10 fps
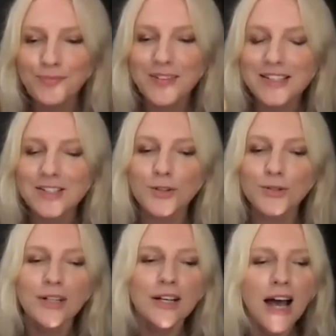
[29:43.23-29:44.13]
so
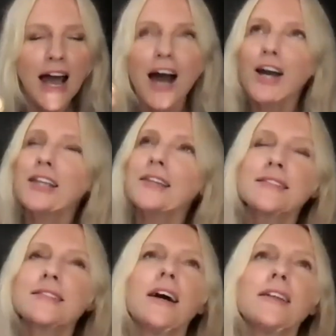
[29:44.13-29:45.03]
how can
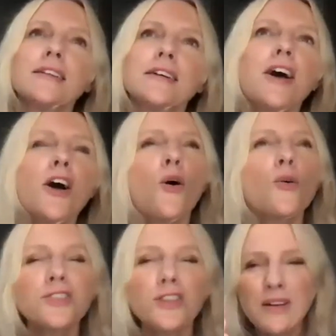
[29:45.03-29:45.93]
lasagna
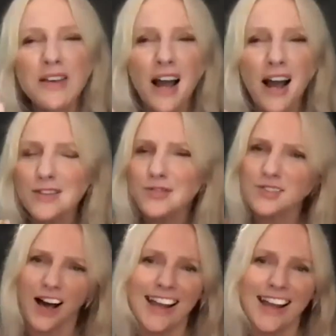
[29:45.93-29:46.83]
also be kind of
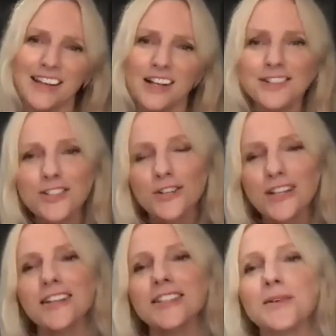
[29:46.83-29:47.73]
light and just go
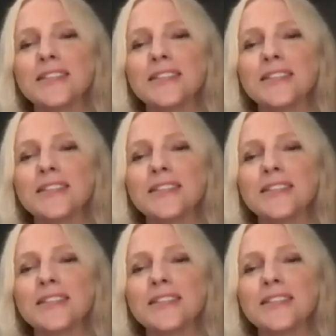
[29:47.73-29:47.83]
down so easy?